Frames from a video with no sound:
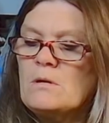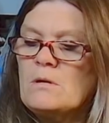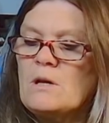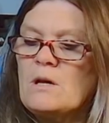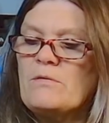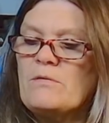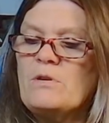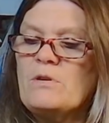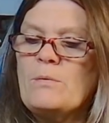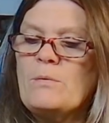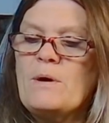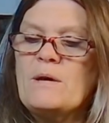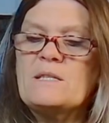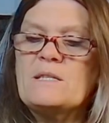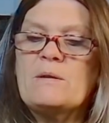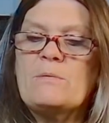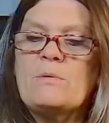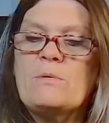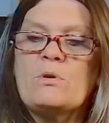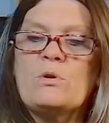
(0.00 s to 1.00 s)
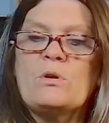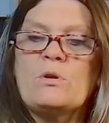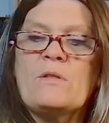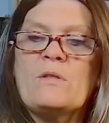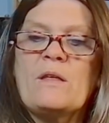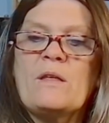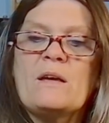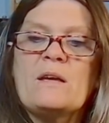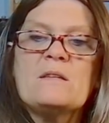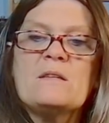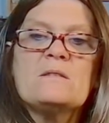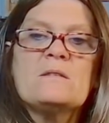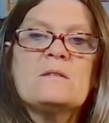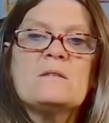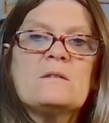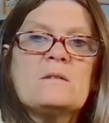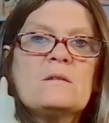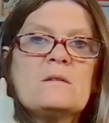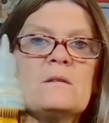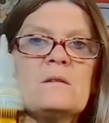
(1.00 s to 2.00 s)
I have no idea what colour that is,
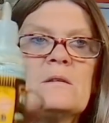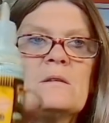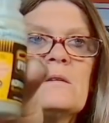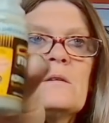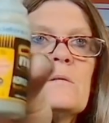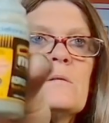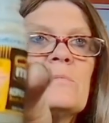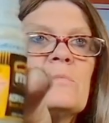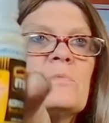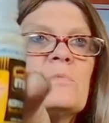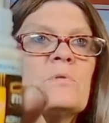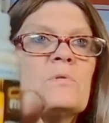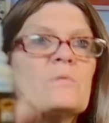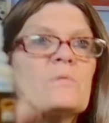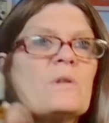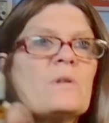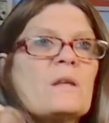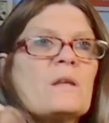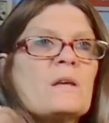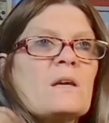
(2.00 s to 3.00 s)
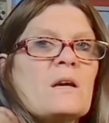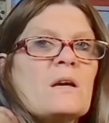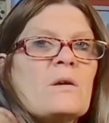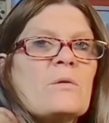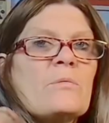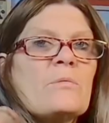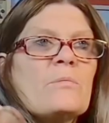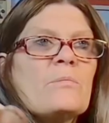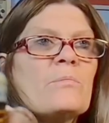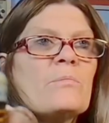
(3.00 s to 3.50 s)
but there you go.